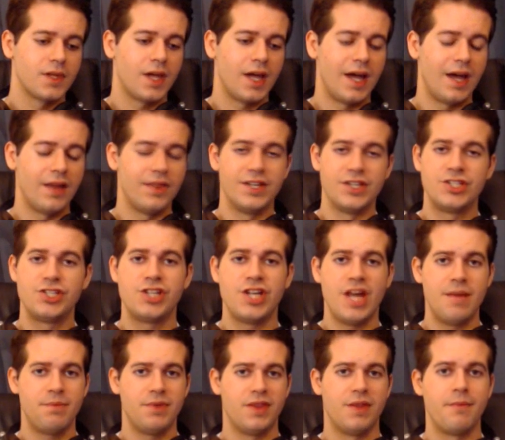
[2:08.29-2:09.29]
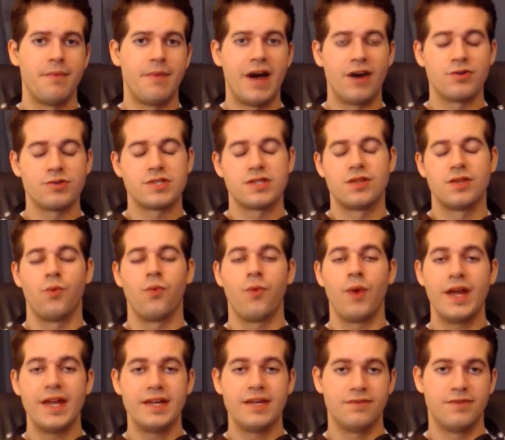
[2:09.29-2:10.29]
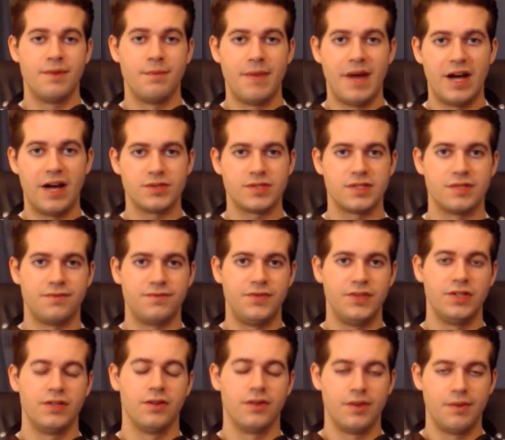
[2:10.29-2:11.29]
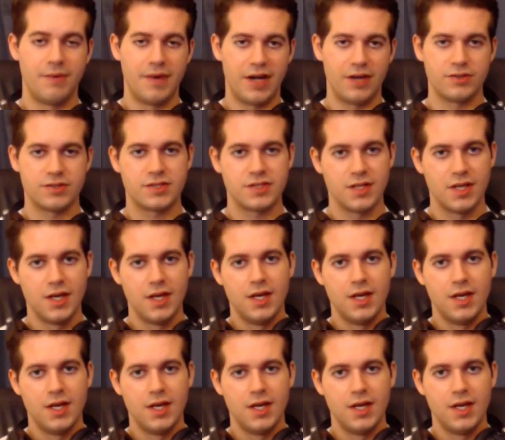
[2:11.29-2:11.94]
the shape of the mouse, the weight of the mouse, the feel of the mouse,